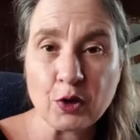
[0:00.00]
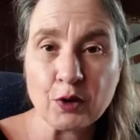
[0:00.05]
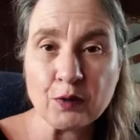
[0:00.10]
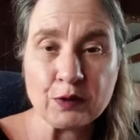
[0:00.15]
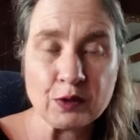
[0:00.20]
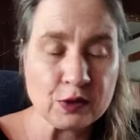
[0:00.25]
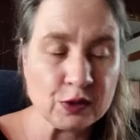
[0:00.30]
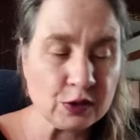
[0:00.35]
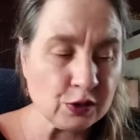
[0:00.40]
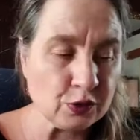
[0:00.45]

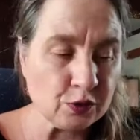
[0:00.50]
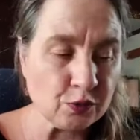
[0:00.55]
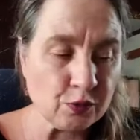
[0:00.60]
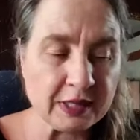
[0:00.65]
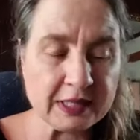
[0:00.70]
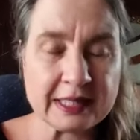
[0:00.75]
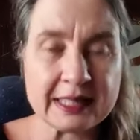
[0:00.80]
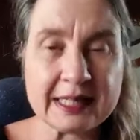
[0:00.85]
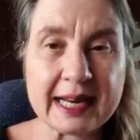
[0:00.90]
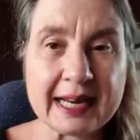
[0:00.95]
if this is
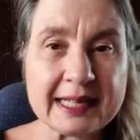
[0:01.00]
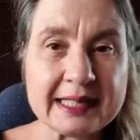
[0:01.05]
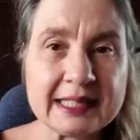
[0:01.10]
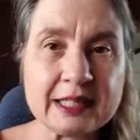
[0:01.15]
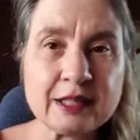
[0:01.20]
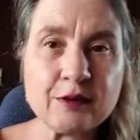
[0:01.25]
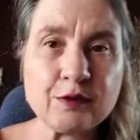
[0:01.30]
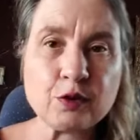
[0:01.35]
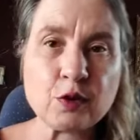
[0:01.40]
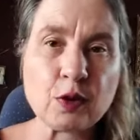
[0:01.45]

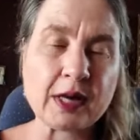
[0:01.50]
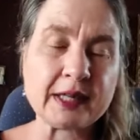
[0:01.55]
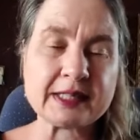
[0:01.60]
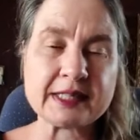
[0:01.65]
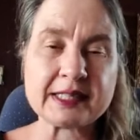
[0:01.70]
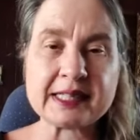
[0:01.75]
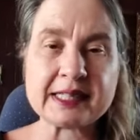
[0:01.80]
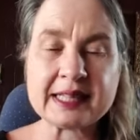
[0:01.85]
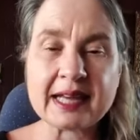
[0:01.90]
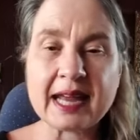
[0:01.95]
resonating, if you're
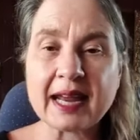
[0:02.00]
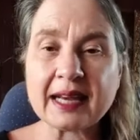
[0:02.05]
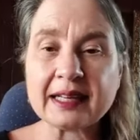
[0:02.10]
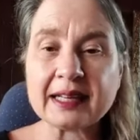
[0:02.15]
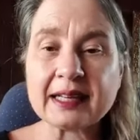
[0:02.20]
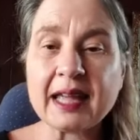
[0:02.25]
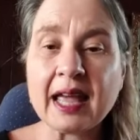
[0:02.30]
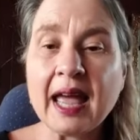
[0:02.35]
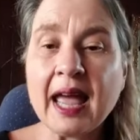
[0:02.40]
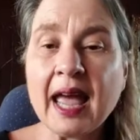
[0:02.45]

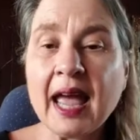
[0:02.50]
understanding.